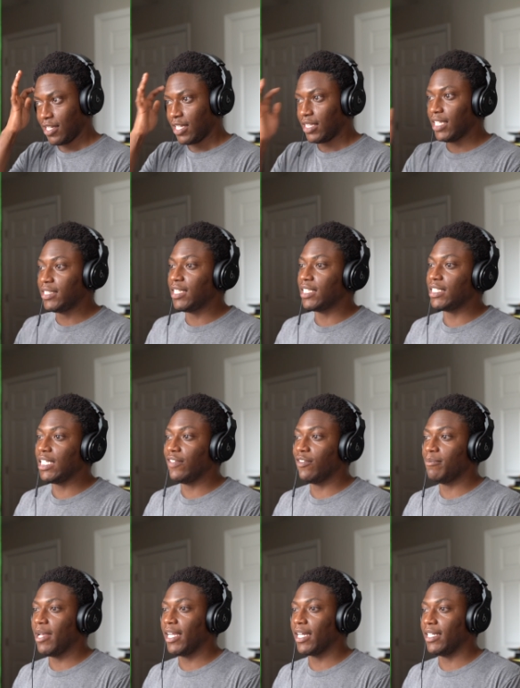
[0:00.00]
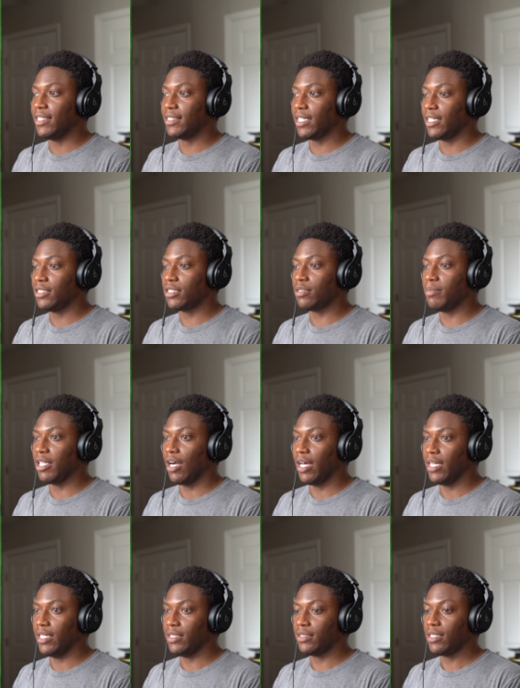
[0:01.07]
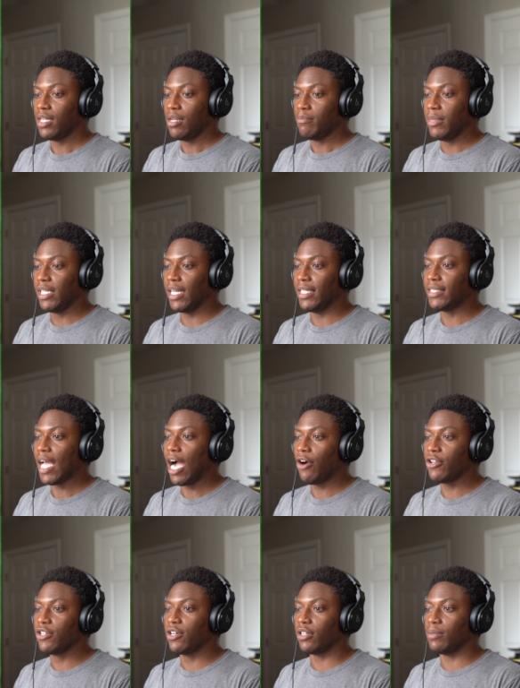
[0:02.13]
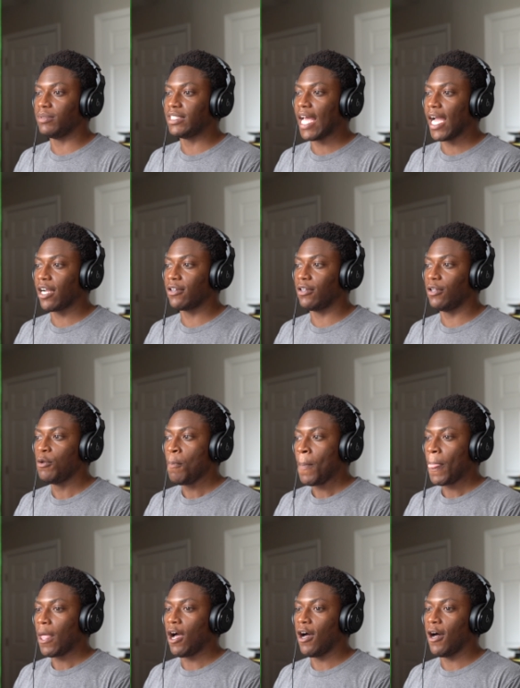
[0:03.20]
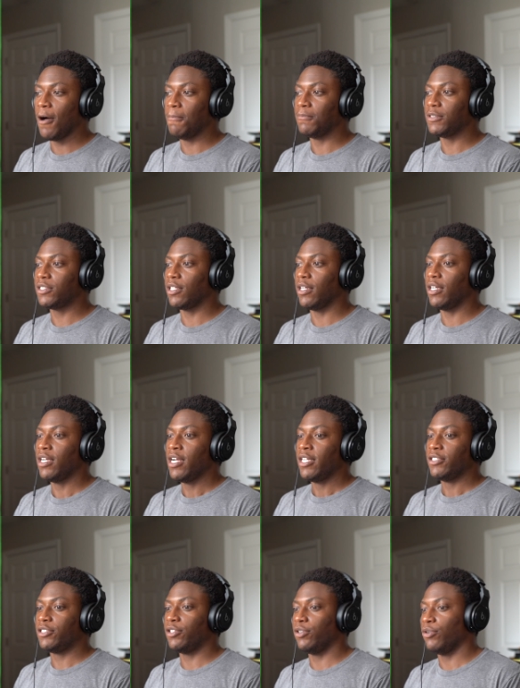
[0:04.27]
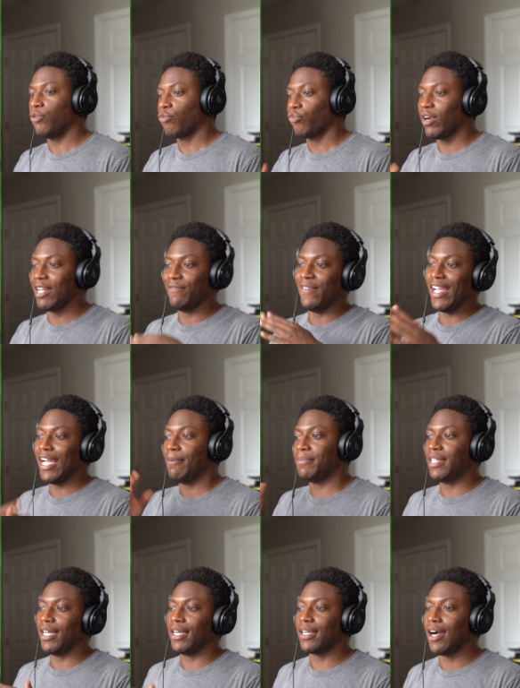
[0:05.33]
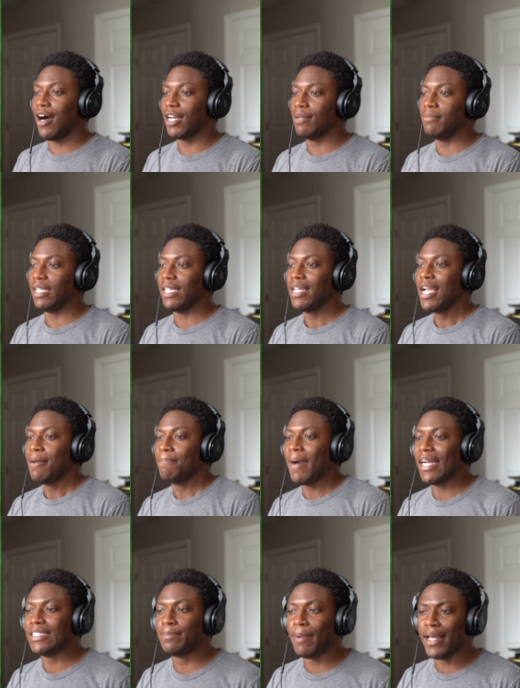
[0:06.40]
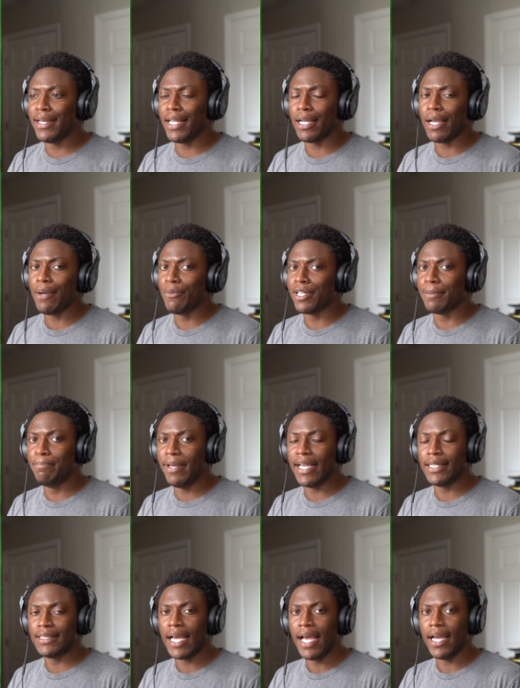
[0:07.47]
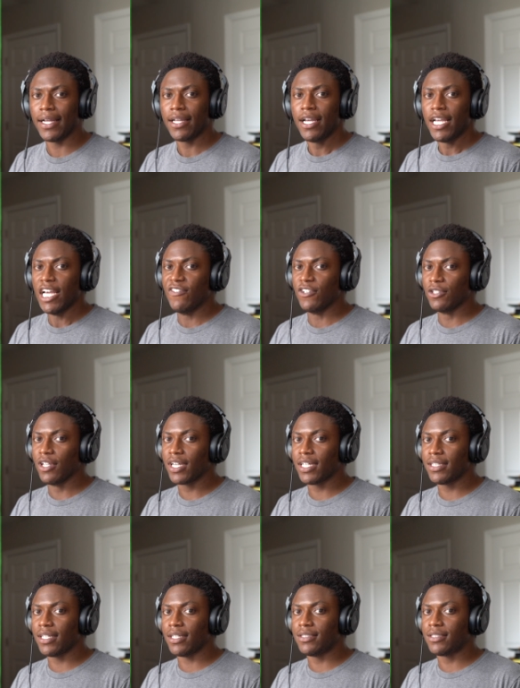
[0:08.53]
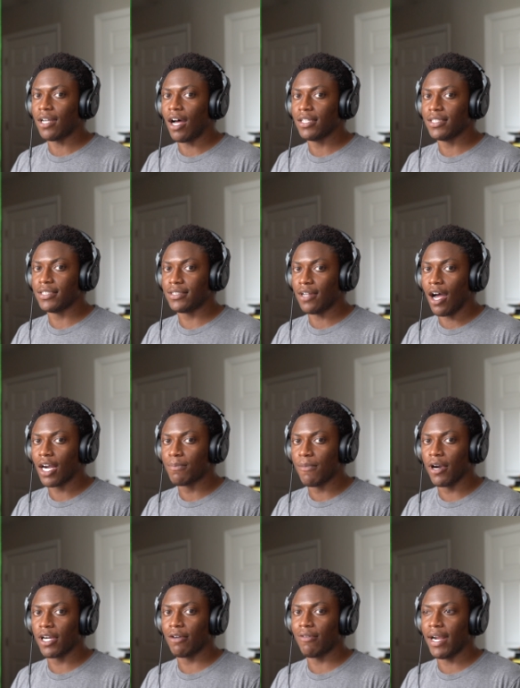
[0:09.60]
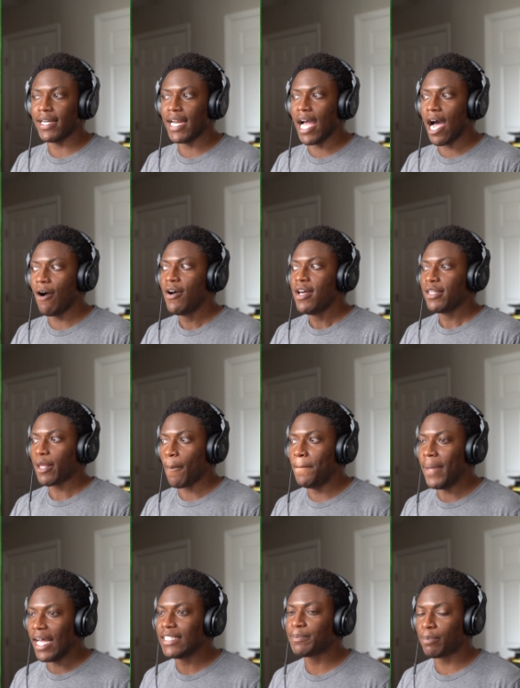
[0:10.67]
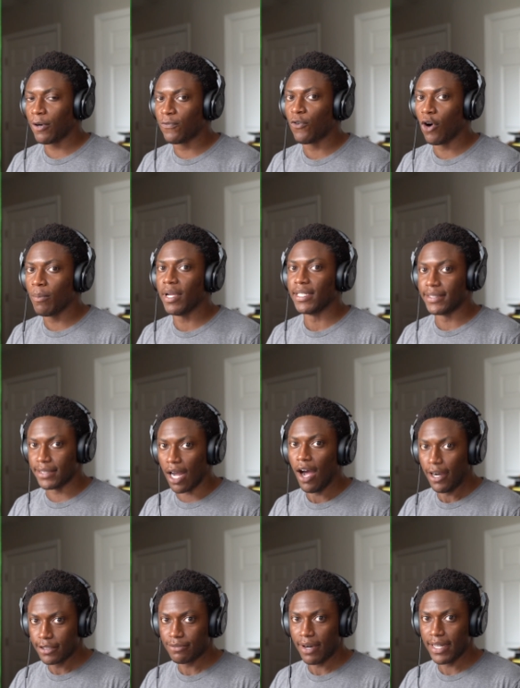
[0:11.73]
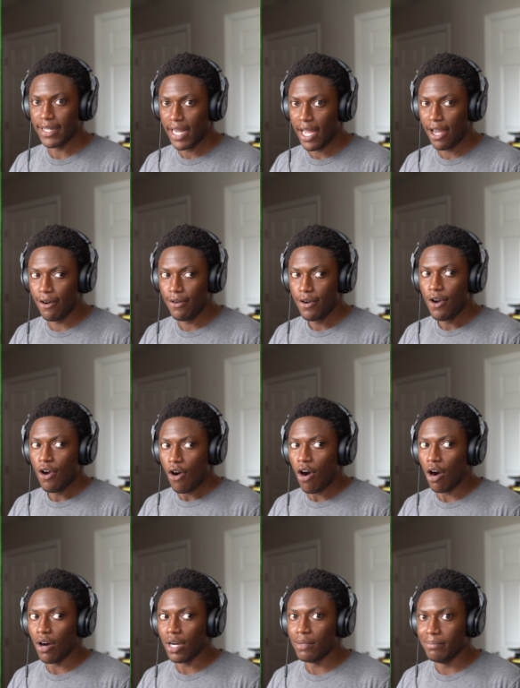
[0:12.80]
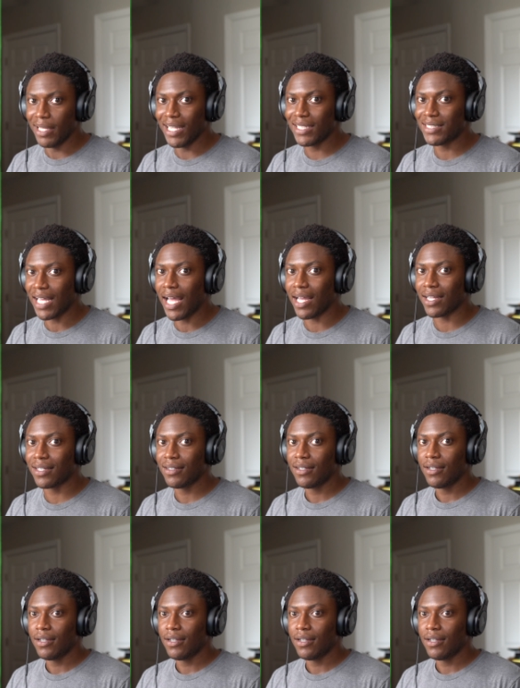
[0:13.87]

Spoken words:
This doesn't even make any sense, to be honest. Because how are you going to tackle, to revamp the economy by spending with big tech? If you look at the stock market right now, the best performing stocks right now are in big tech.